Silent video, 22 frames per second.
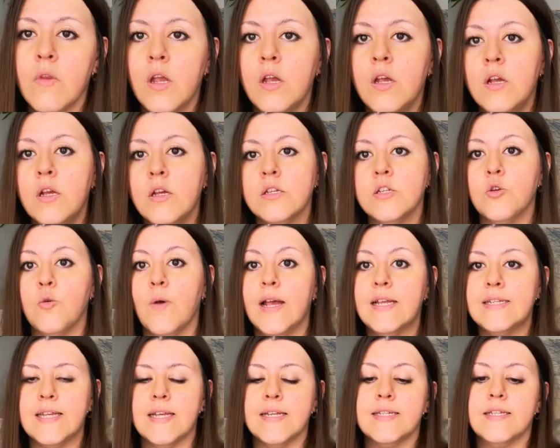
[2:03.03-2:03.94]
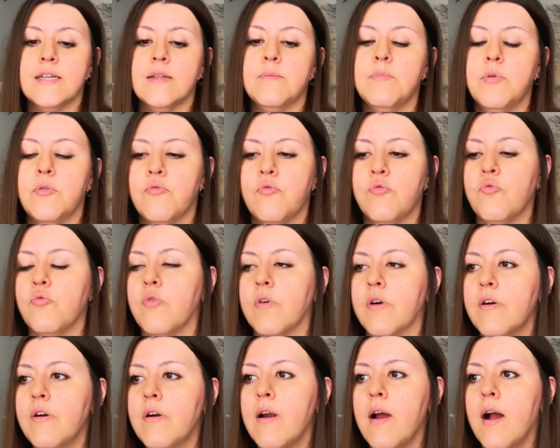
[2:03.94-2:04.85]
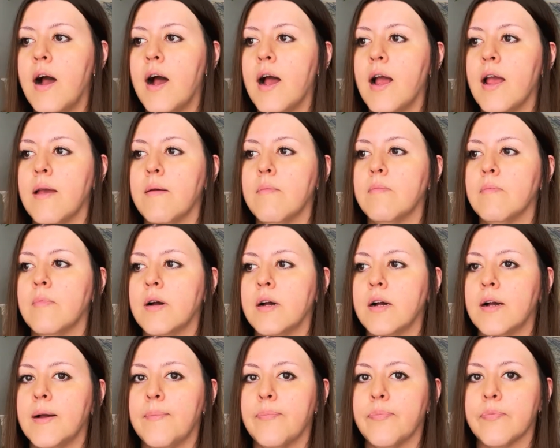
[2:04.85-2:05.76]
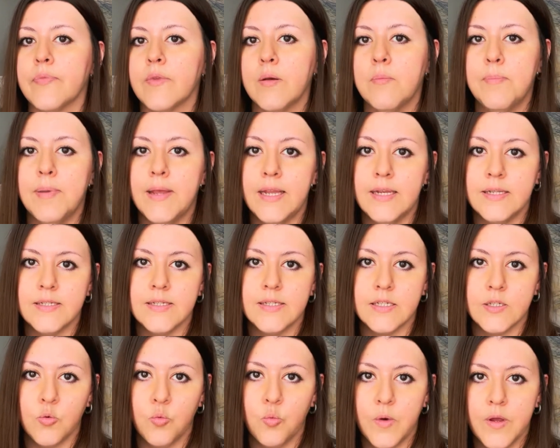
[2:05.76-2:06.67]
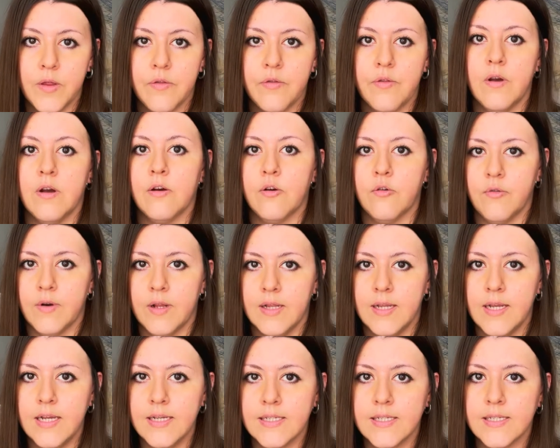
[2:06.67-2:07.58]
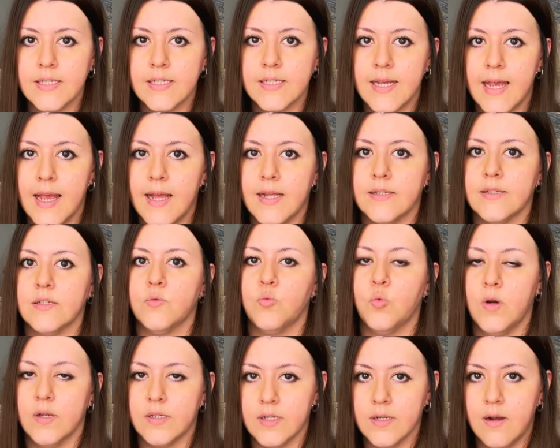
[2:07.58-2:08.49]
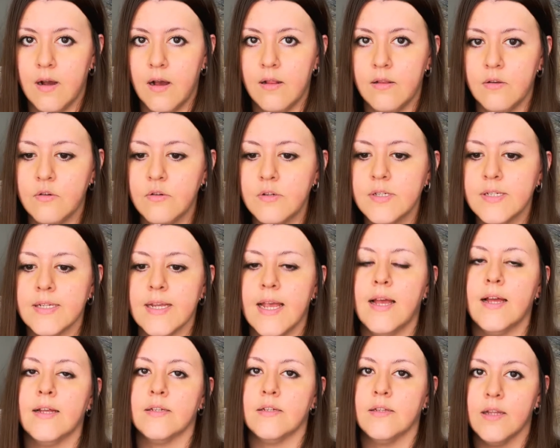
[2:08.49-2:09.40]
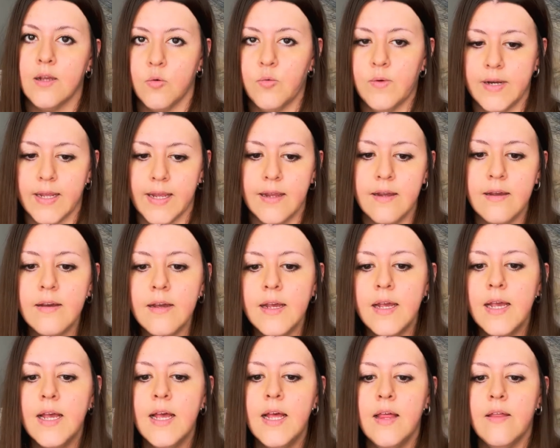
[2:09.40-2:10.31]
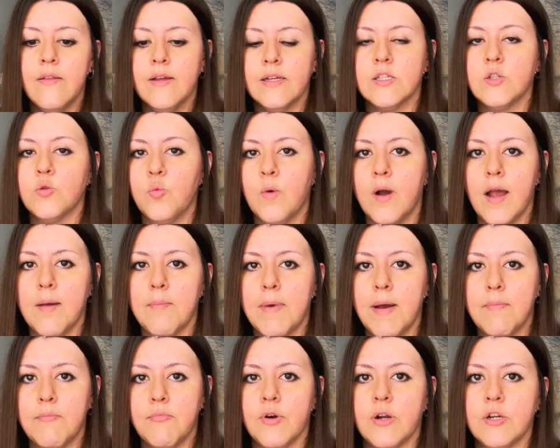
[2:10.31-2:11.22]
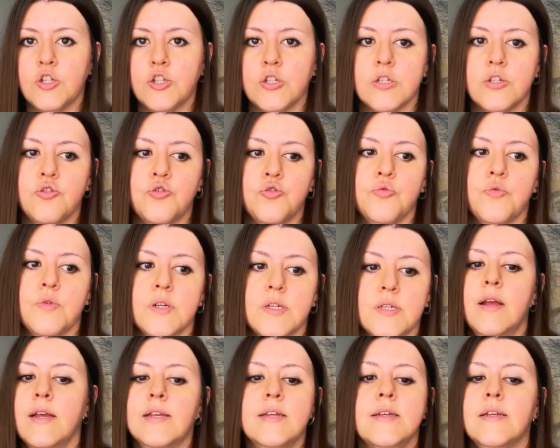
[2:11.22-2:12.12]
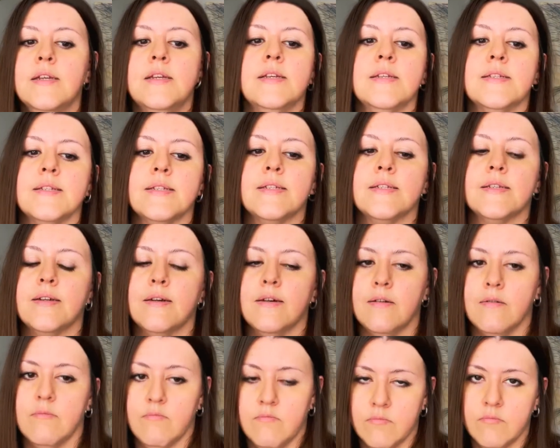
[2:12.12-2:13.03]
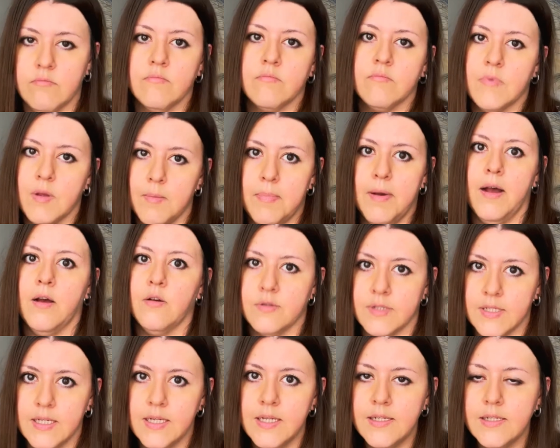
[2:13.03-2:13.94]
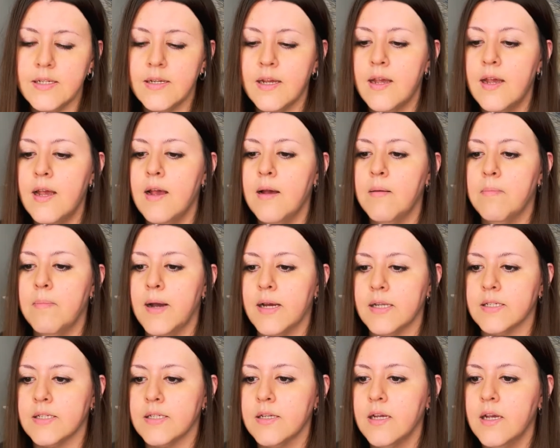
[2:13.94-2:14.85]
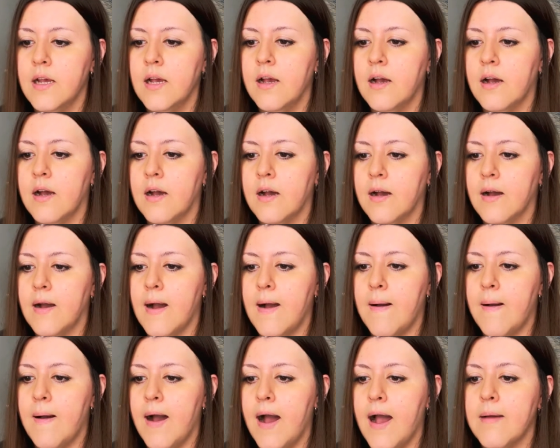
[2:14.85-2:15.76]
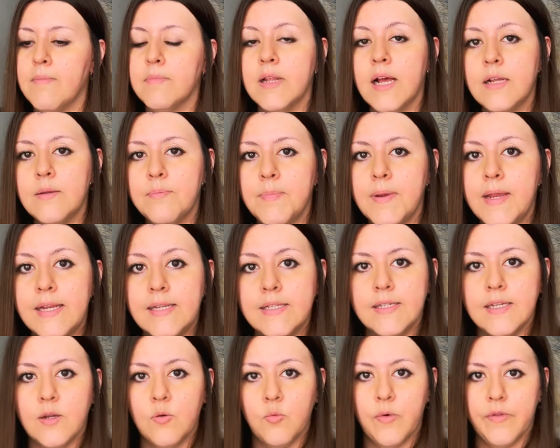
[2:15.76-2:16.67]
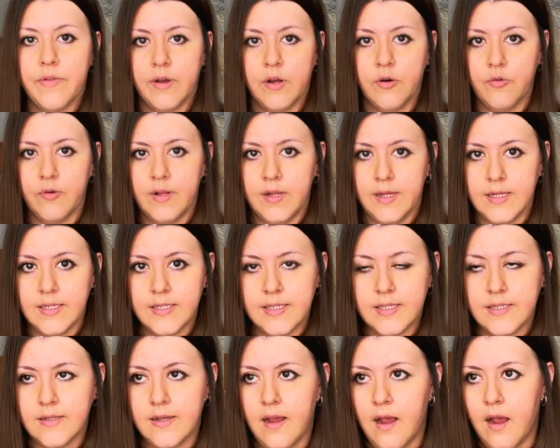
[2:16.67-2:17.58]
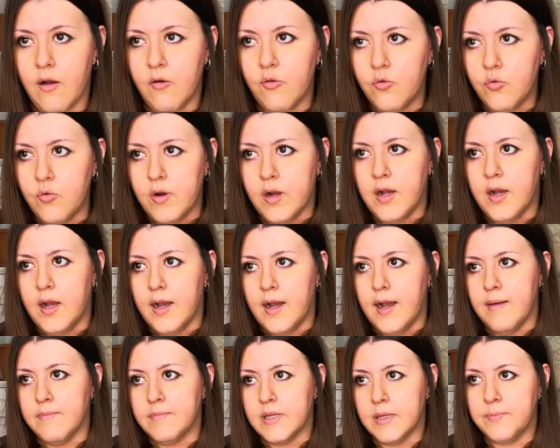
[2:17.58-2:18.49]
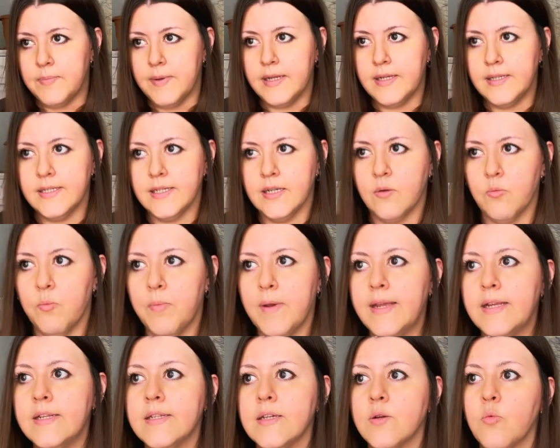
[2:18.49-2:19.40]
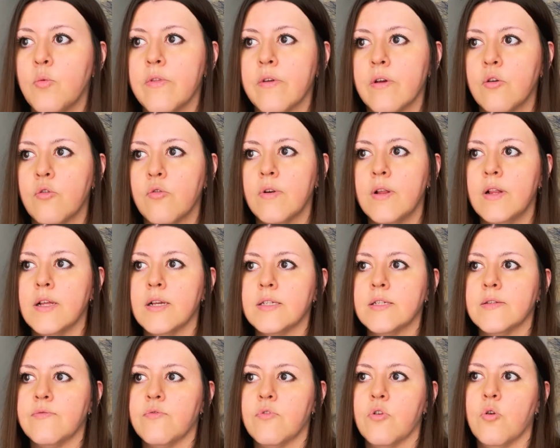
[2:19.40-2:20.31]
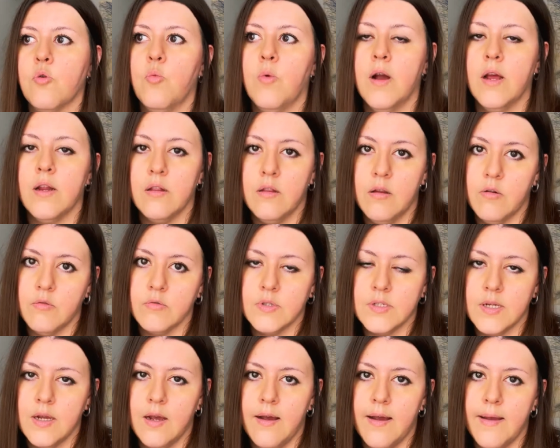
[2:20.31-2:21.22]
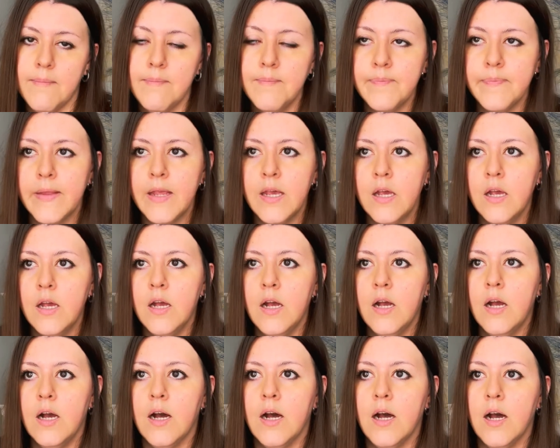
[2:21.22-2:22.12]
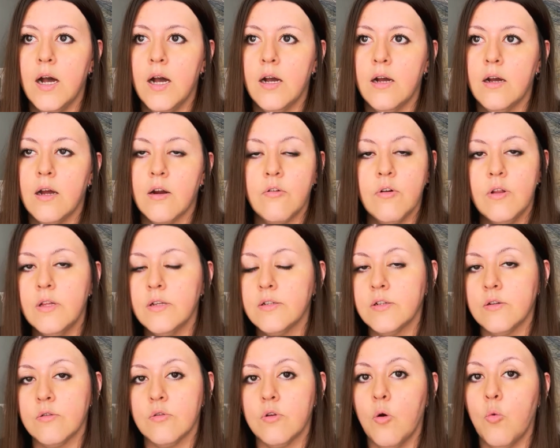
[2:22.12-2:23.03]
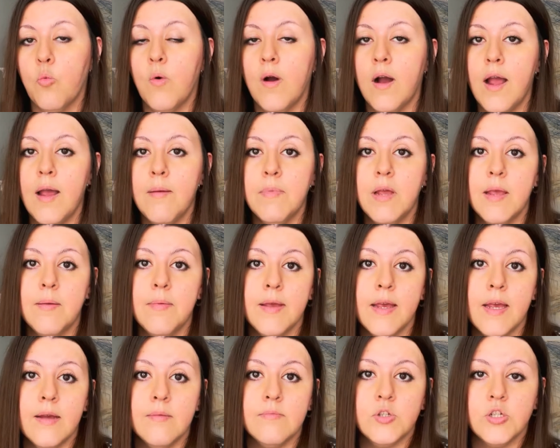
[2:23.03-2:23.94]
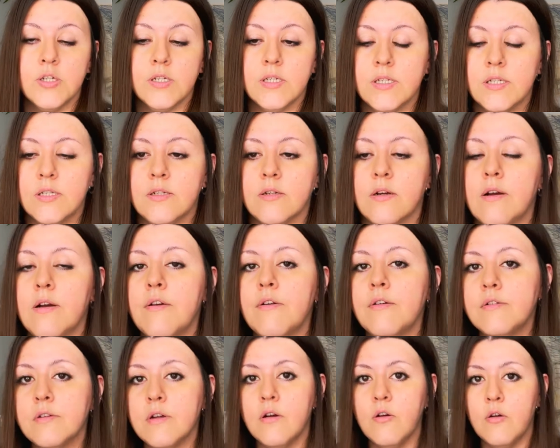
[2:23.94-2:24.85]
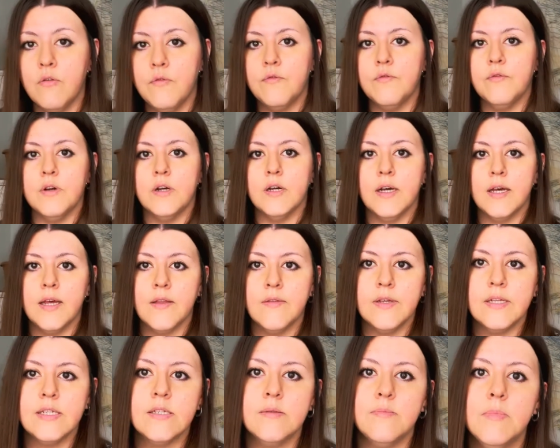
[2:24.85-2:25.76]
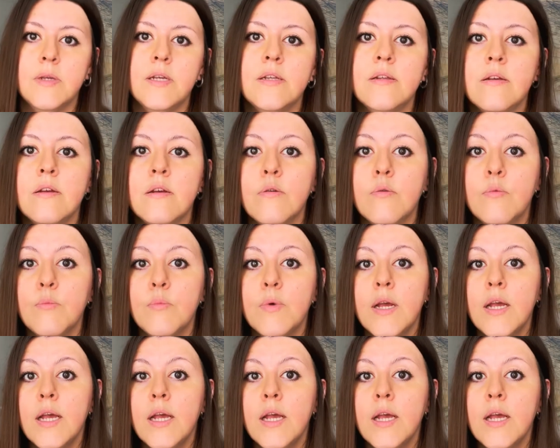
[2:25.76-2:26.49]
So as I said before, I'm painting with acrylics and watercolors and liquid ink. That's why my brushes choice is about it. But I'm not painting with acrylics now. I'm not painting with acrylics for quite a long time. I really don't know why. Maybe I'm just tired of this medium.